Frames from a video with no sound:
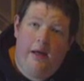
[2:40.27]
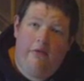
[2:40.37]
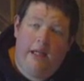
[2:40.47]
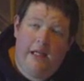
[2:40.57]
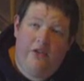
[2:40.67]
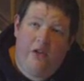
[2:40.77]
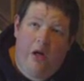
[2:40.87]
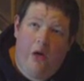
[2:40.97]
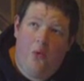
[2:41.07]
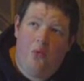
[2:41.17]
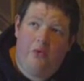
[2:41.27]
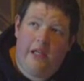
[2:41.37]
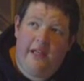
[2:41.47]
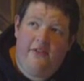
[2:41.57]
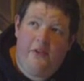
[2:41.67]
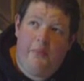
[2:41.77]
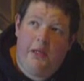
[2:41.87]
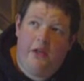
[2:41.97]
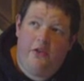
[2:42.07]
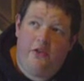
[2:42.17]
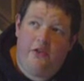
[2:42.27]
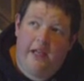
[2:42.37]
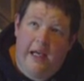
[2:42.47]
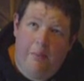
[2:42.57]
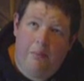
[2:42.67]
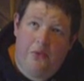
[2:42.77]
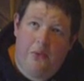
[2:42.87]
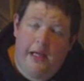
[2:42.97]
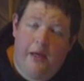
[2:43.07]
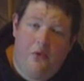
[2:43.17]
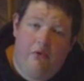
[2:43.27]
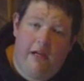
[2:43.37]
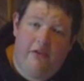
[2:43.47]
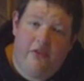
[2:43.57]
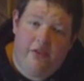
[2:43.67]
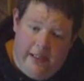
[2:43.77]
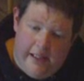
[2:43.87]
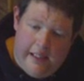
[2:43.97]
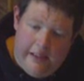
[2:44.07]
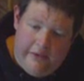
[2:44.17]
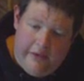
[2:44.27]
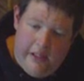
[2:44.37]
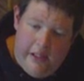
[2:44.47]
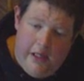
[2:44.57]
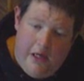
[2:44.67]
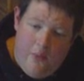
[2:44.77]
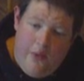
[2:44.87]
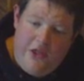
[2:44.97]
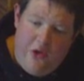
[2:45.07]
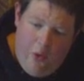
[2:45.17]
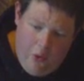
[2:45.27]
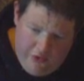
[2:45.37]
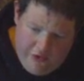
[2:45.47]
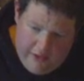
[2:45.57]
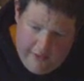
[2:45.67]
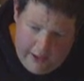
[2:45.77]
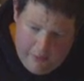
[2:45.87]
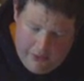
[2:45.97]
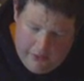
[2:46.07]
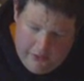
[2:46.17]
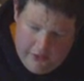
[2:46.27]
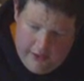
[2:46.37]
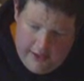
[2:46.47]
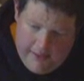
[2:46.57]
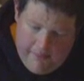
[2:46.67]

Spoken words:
release a hold if the person taps without the ref seeing it, which also happened.